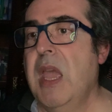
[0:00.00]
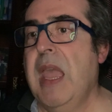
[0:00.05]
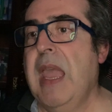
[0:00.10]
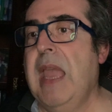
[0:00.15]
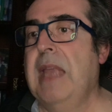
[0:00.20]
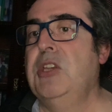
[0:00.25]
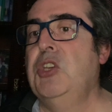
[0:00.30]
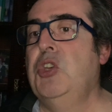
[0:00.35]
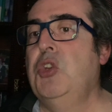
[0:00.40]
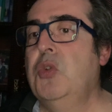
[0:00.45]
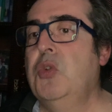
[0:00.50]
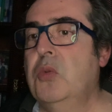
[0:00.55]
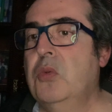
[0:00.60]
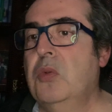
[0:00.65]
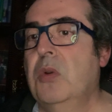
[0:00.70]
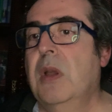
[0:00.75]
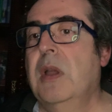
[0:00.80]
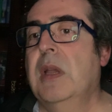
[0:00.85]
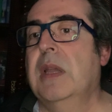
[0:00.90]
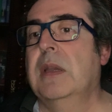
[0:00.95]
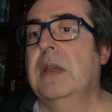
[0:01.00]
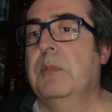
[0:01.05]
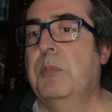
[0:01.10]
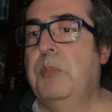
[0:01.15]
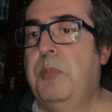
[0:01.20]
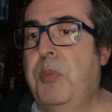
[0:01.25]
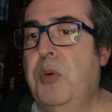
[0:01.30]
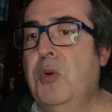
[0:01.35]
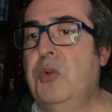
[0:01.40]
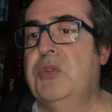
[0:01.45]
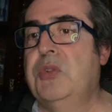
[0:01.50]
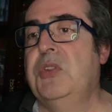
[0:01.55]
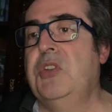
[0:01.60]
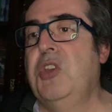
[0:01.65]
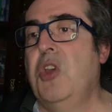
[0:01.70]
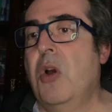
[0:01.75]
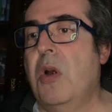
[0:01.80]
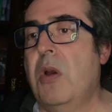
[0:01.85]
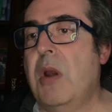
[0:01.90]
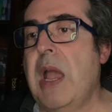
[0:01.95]
and you put
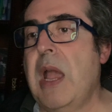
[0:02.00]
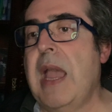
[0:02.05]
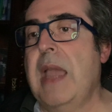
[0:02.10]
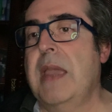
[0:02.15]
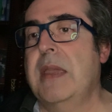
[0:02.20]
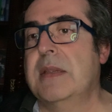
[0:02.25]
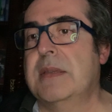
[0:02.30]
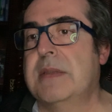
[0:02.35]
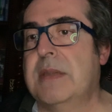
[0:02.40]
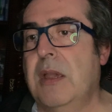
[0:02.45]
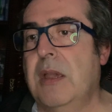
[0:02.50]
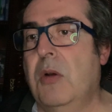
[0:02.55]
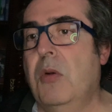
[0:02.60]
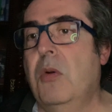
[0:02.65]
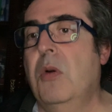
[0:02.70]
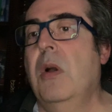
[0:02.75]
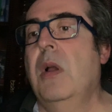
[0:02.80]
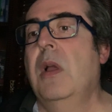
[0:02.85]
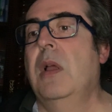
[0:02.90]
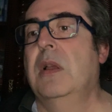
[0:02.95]
your ISO